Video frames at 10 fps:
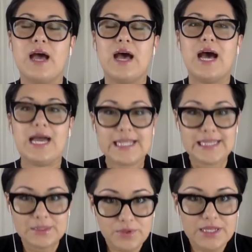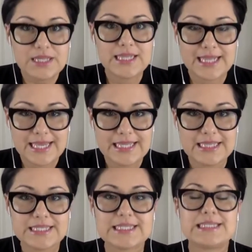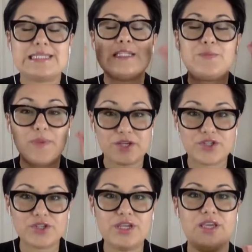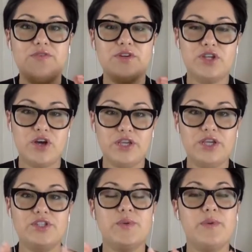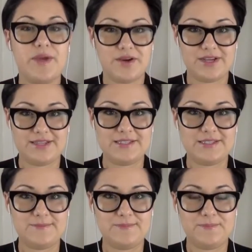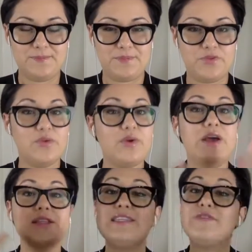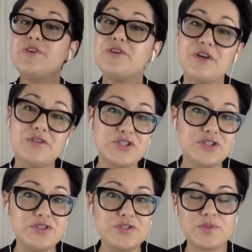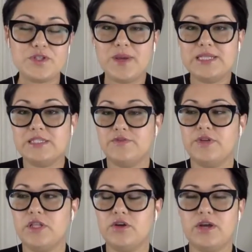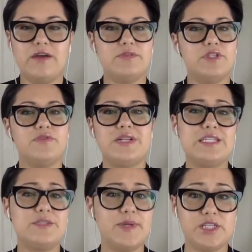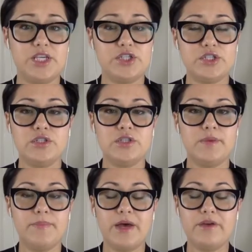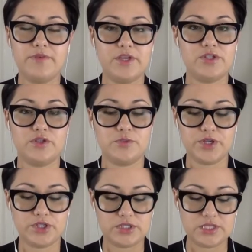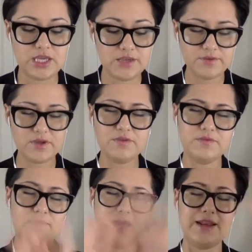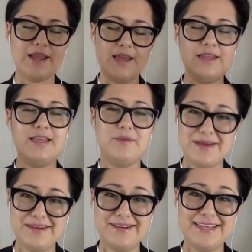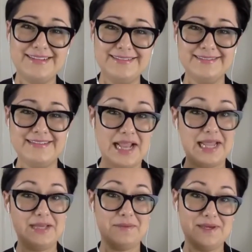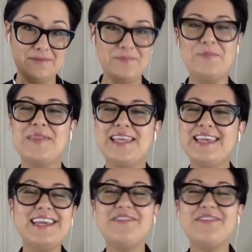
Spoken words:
I really like this, especially if you're talking to Americans. So different cultures respond differently or have different expectations about facial expressions. If you've met any American like me, if